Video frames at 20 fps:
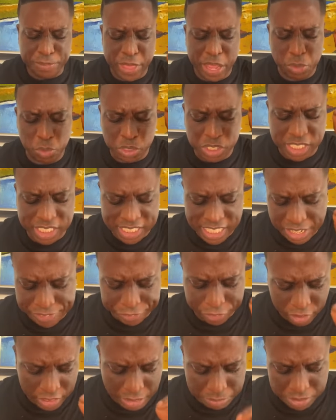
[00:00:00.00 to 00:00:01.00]
They will
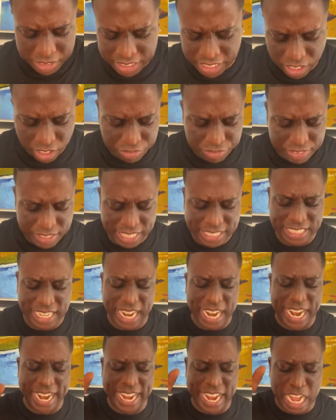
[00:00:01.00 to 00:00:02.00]
see for themselves that
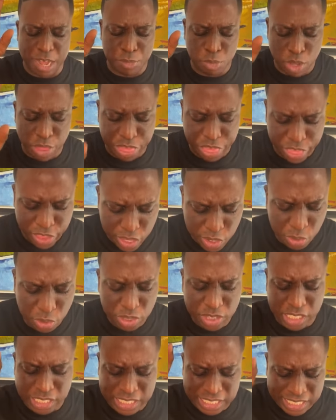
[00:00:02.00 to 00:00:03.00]
I am with
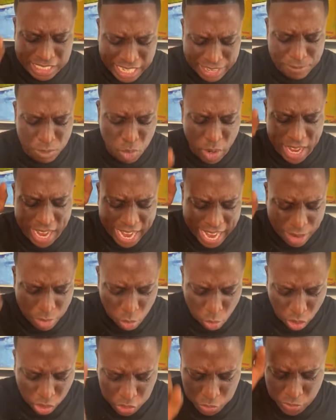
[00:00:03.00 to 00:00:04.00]
you the same way
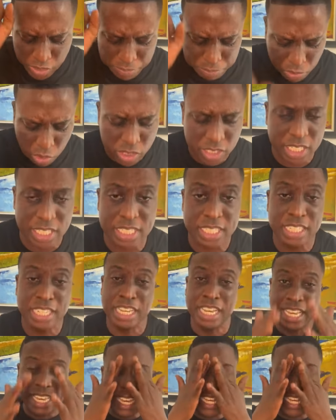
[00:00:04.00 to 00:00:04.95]
I was with Moses.